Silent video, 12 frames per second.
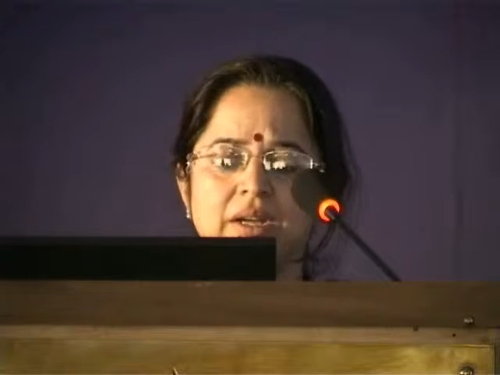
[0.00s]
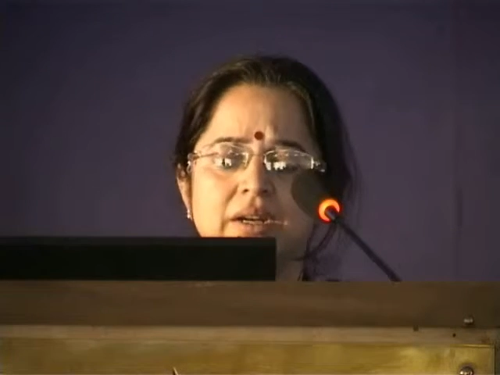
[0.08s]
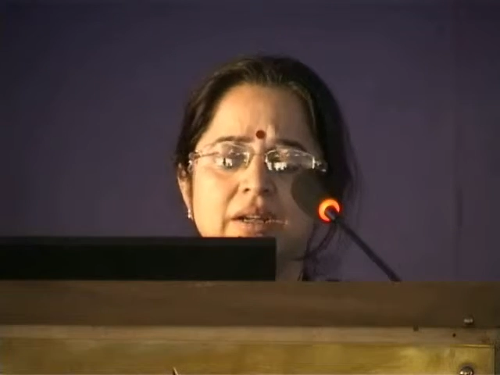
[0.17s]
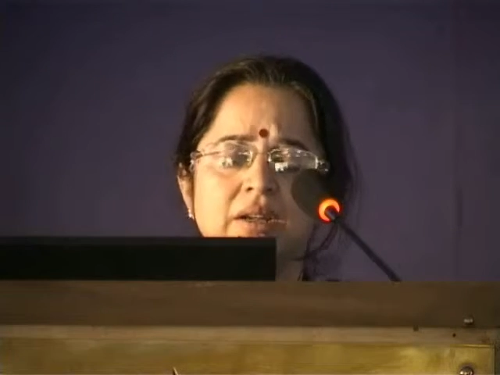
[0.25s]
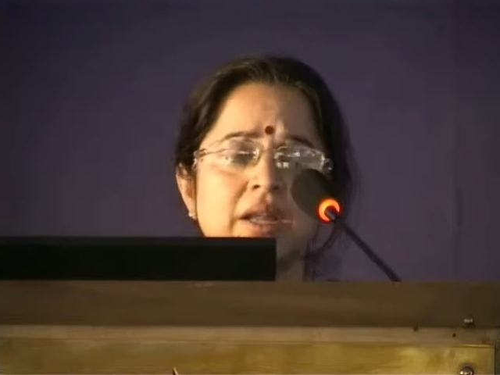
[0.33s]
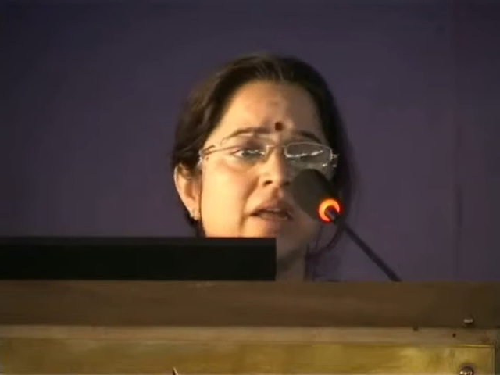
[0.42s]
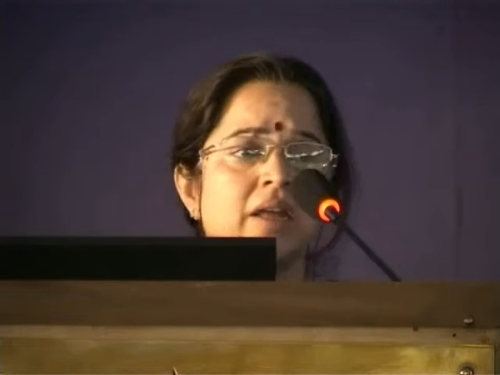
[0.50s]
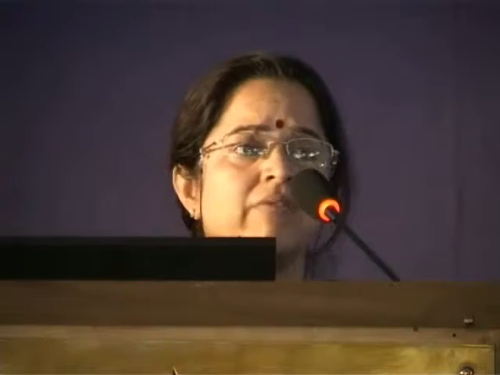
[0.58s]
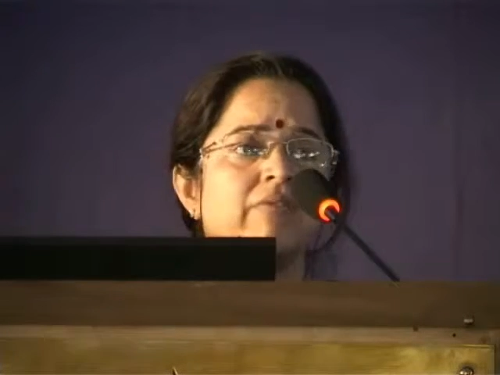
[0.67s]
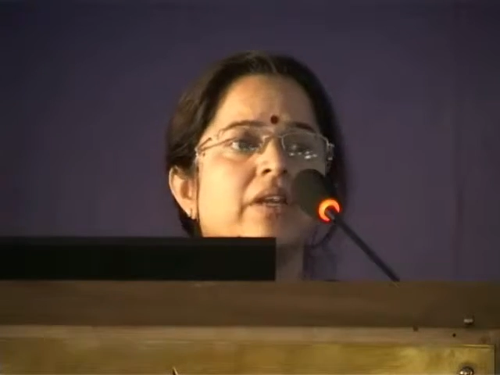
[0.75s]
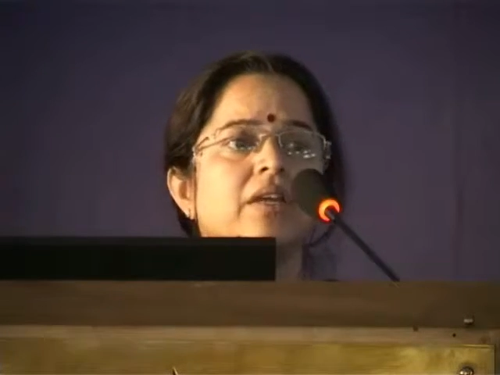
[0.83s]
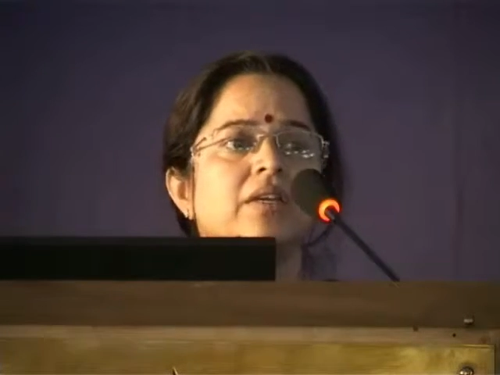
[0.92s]
It can
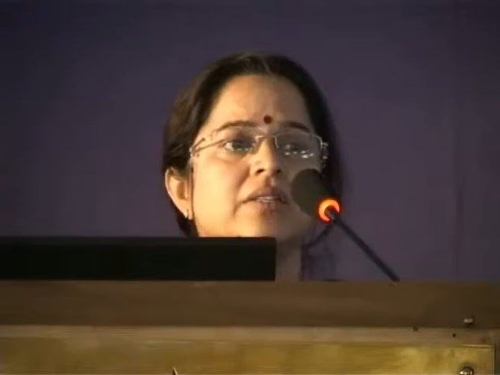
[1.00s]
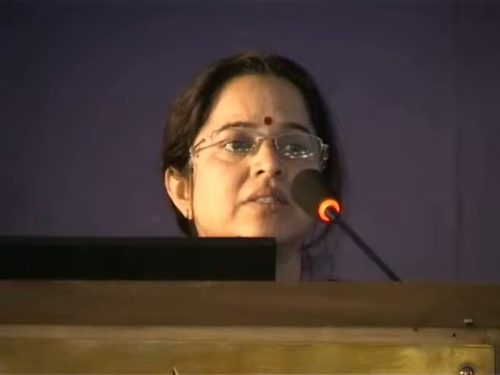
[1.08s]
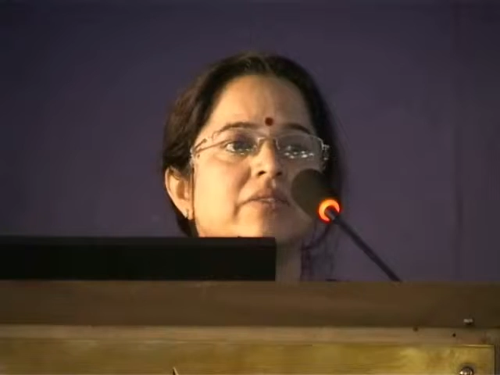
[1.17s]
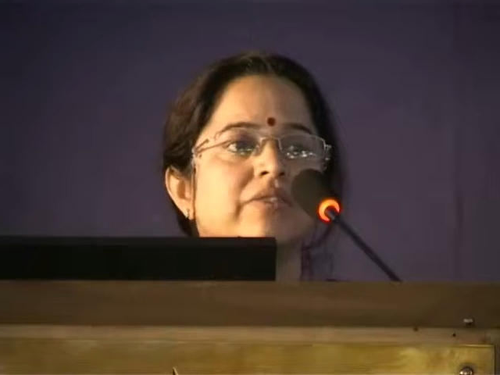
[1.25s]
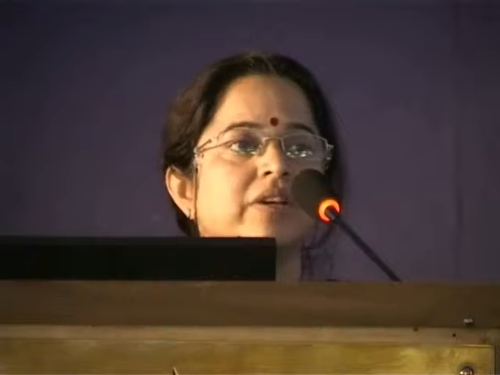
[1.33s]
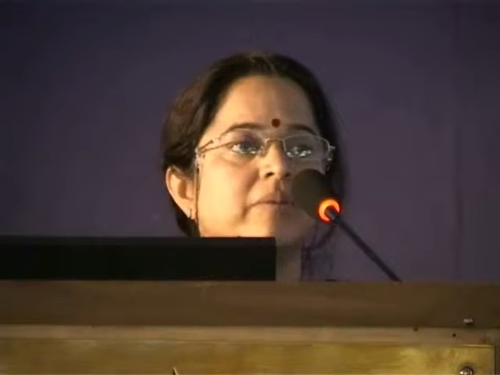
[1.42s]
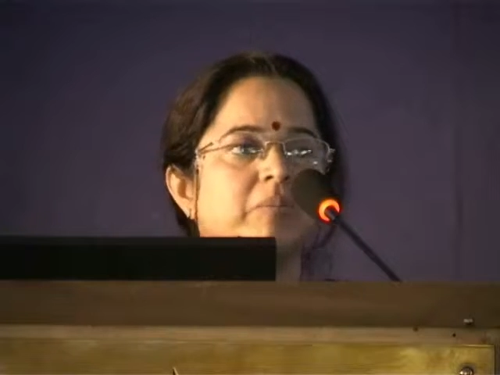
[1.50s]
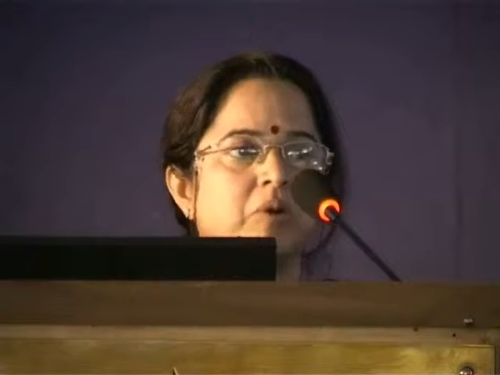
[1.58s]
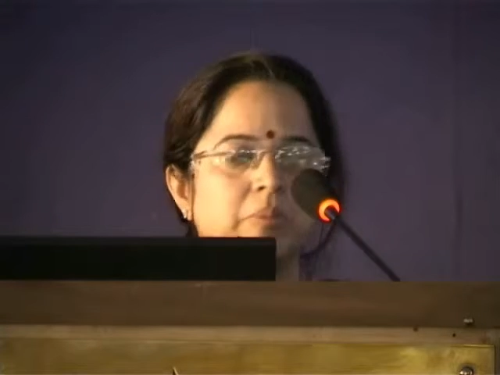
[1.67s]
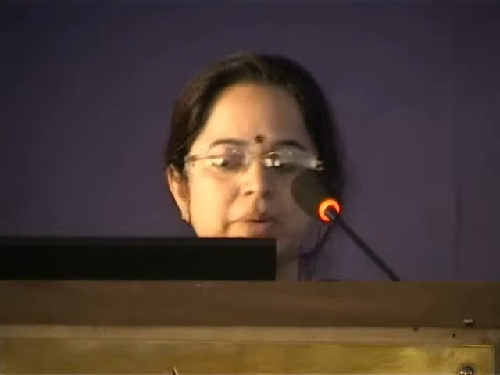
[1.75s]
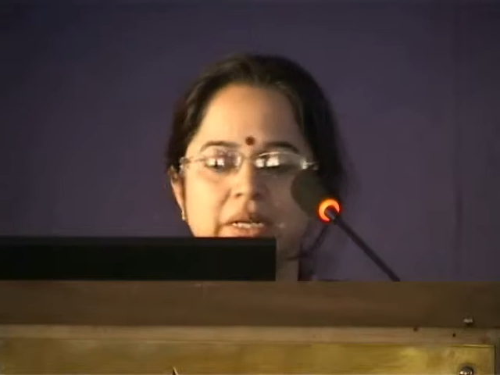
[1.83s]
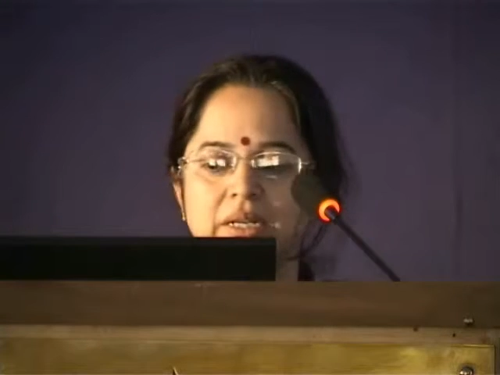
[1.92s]
have very severe
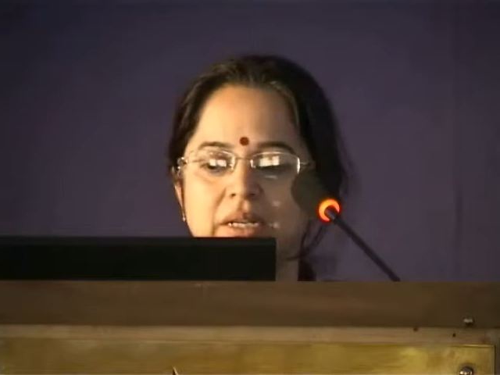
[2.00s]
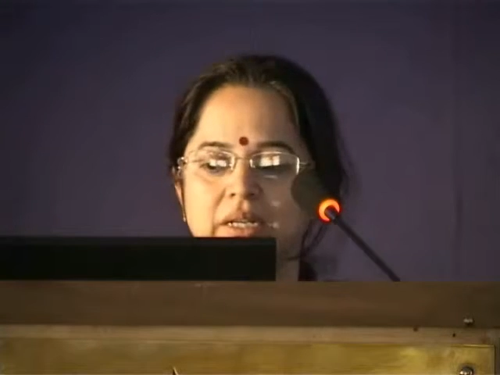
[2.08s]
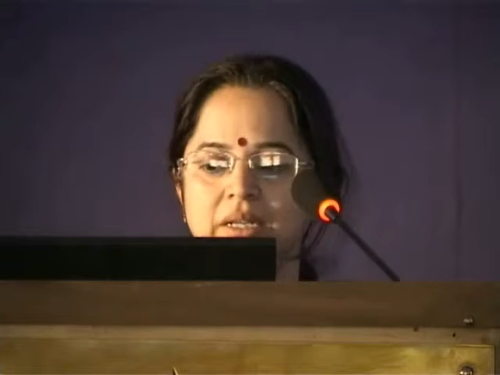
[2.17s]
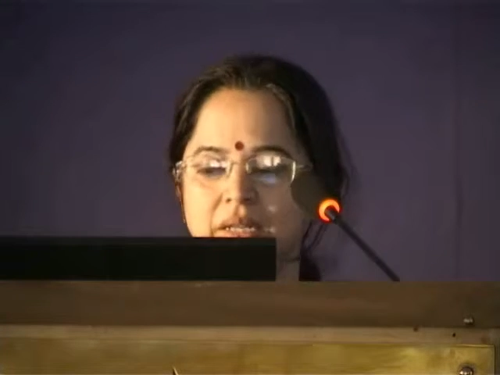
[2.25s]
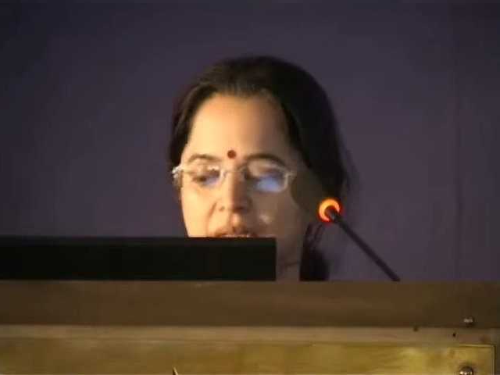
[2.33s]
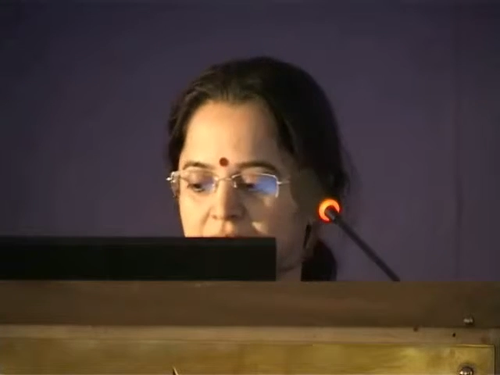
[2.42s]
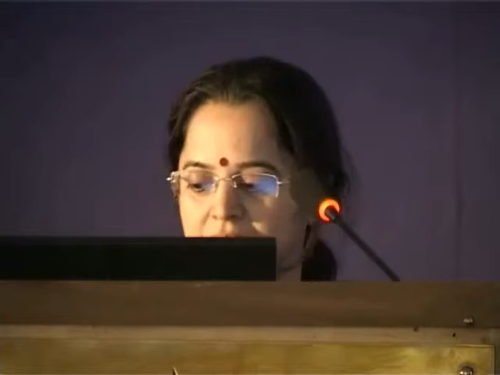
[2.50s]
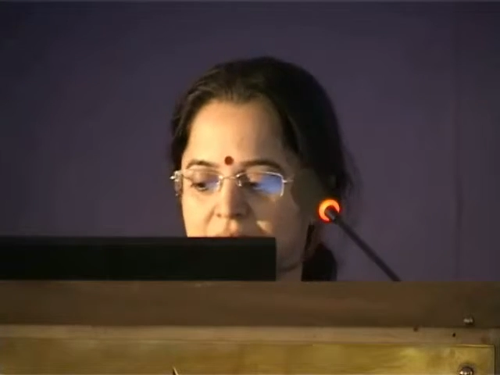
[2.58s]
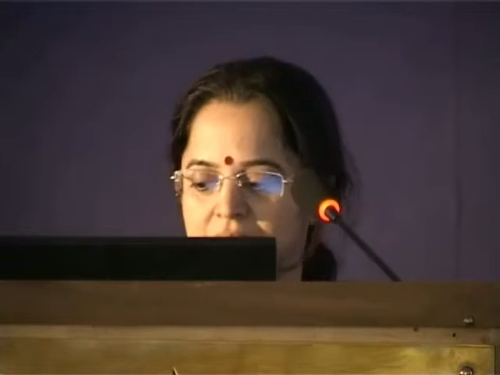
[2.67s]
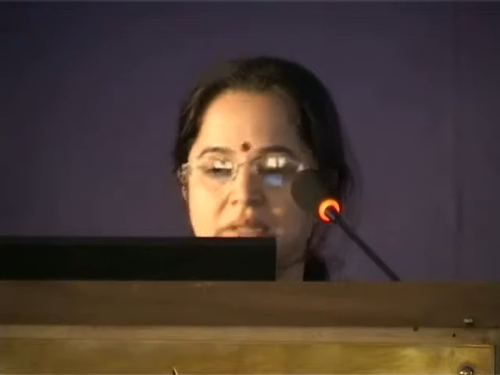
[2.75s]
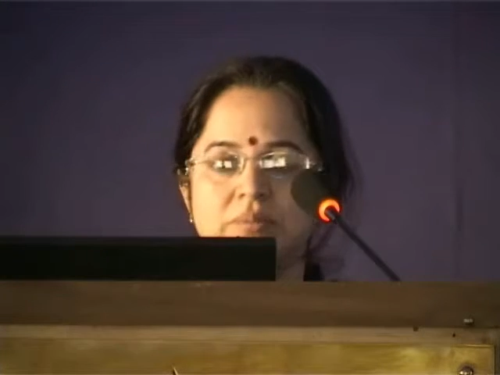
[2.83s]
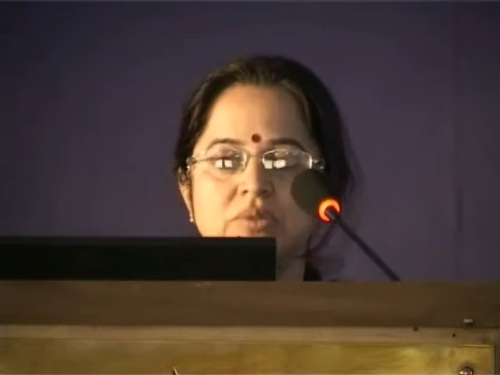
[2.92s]
morbidity
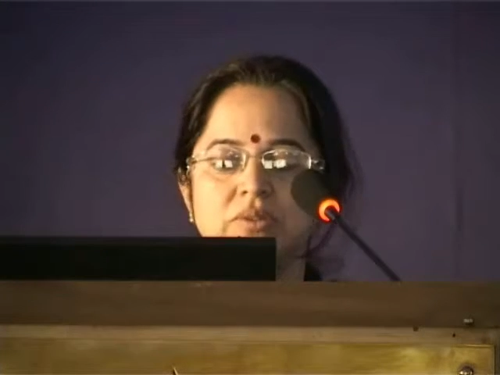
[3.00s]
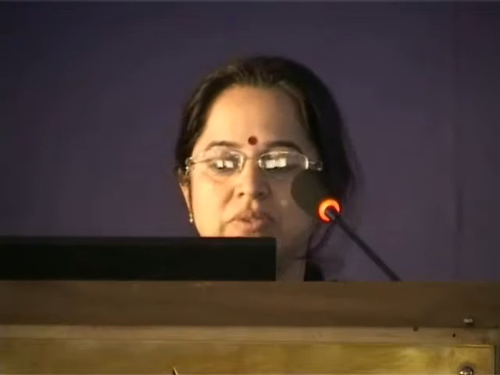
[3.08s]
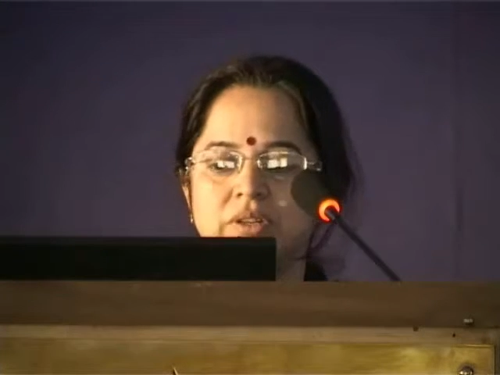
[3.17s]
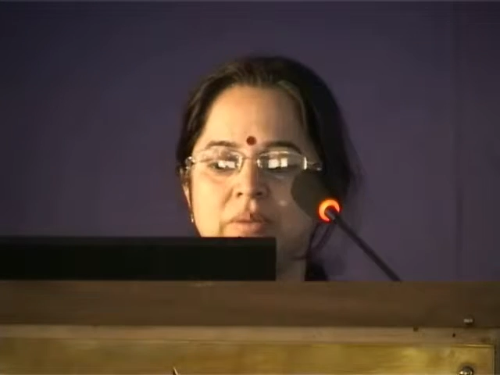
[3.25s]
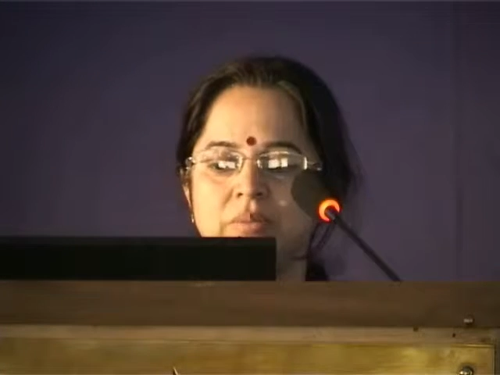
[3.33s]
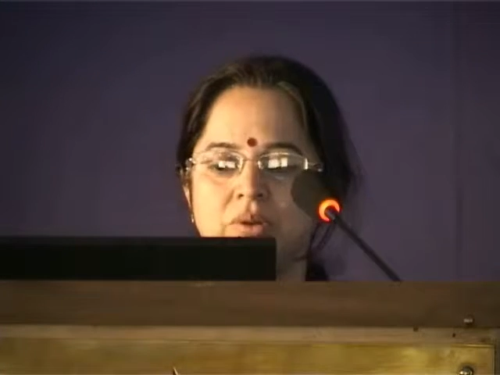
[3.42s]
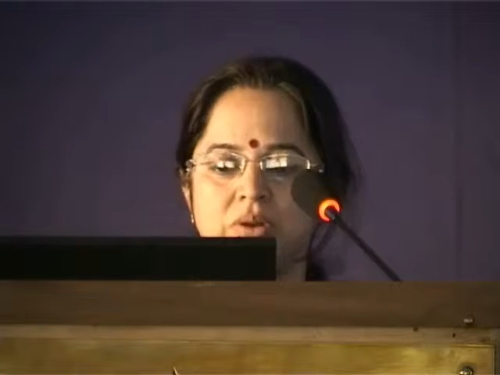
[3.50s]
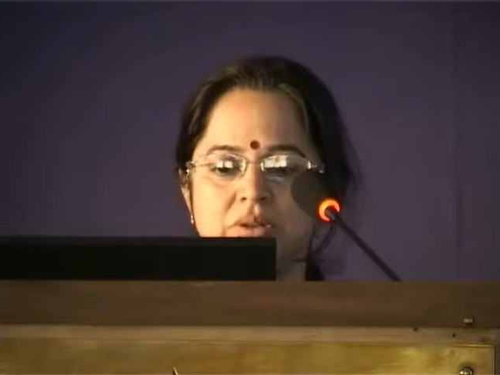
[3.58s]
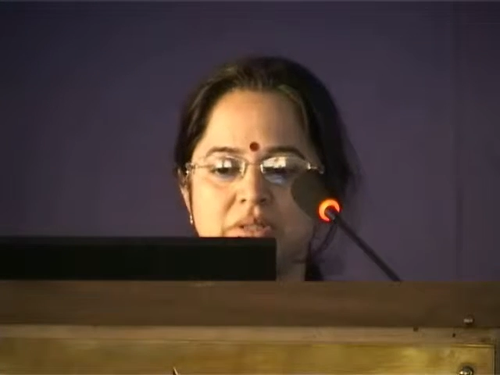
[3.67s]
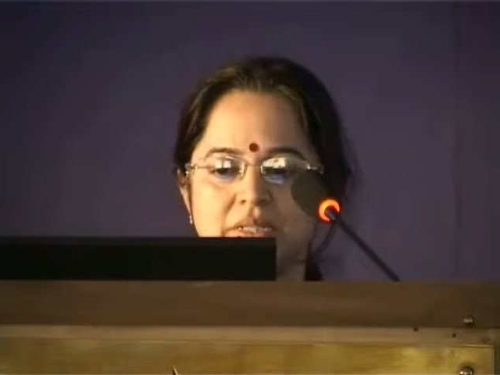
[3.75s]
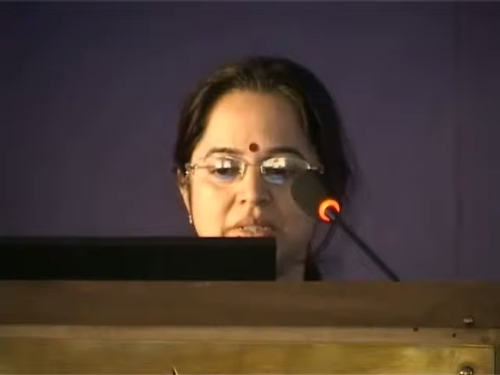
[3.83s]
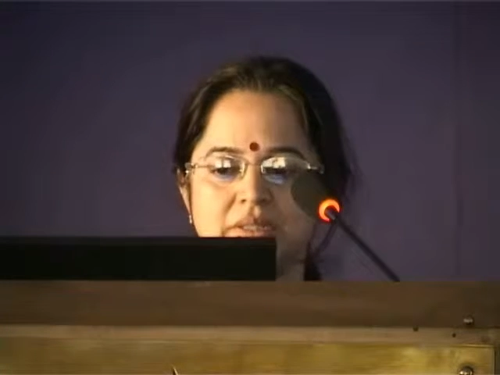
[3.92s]
in terms of limb
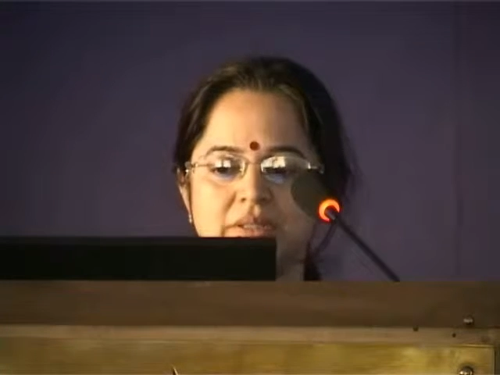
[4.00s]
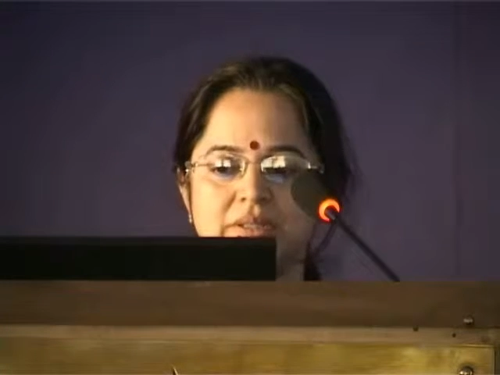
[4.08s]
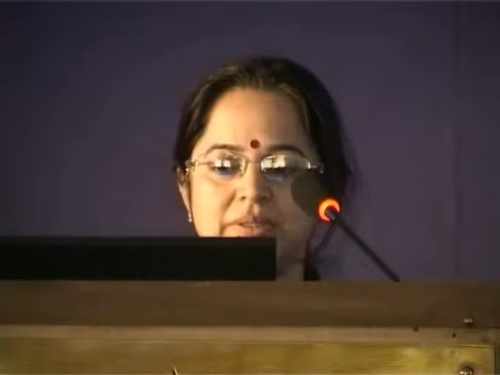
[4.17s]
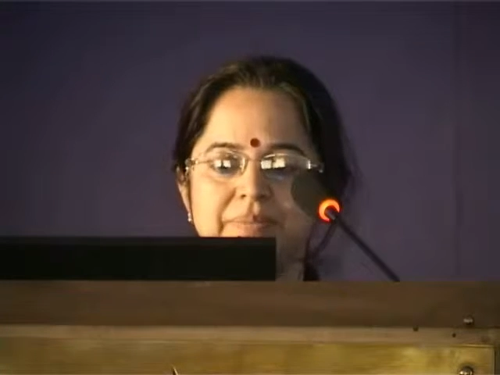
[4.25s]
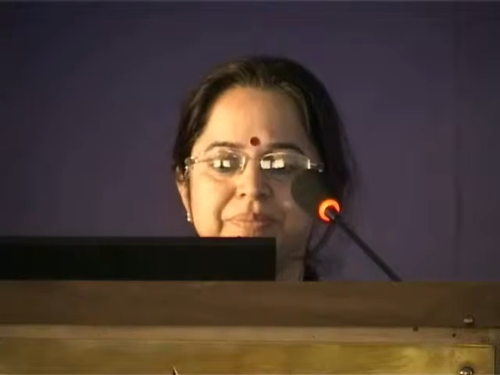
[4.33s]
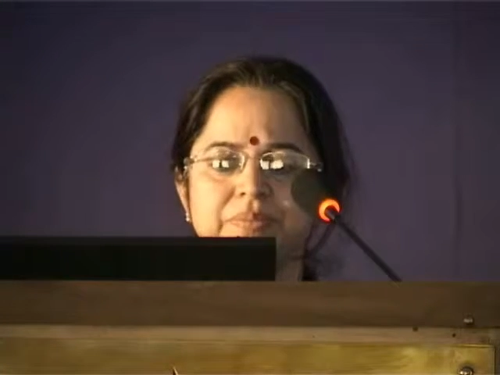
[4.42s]
loss, etc.